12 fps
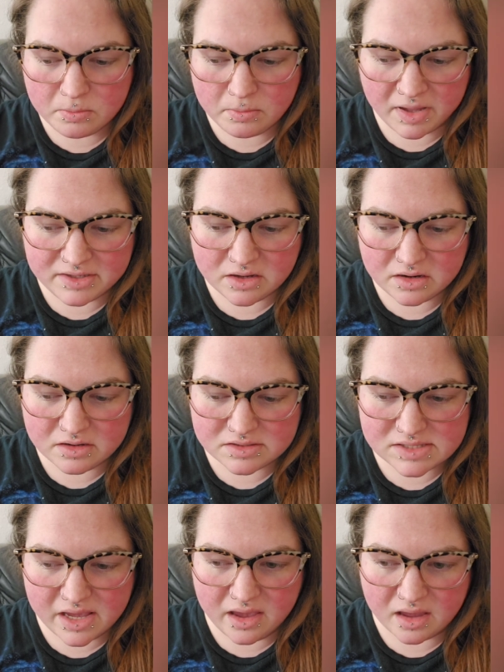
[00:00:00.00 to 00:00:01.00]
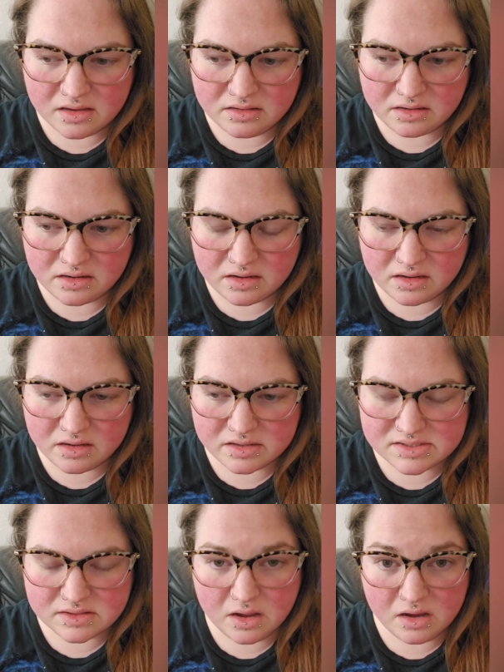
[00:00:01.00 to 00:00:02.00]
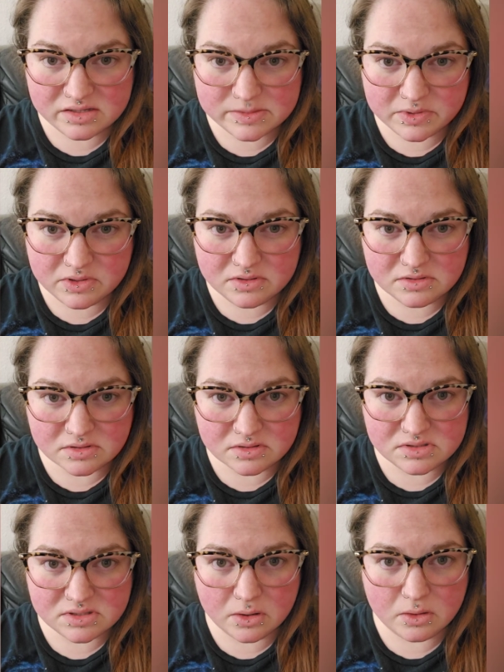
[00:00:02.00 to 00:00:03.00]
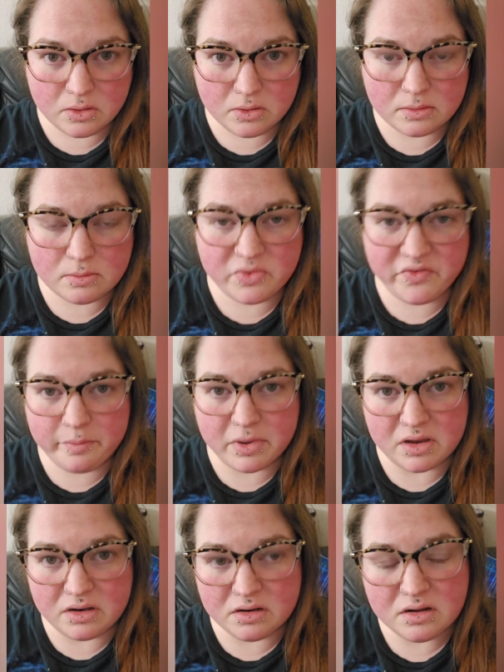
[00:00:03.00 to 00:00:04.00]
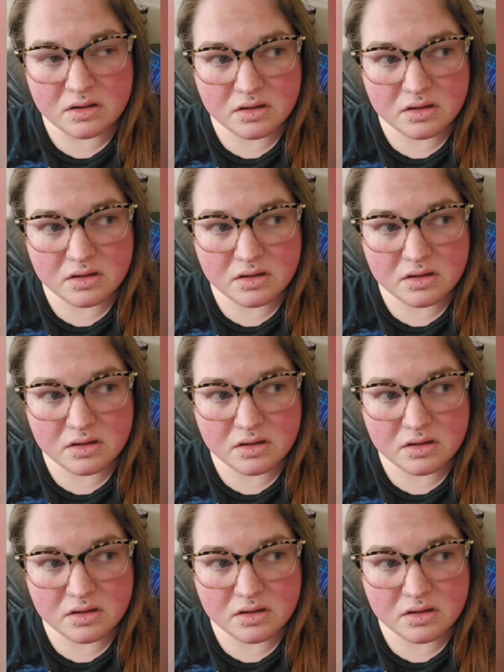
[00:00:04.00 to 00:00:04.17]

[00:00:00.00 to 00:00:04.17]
My daughter's aunt is in the hospital, so we've been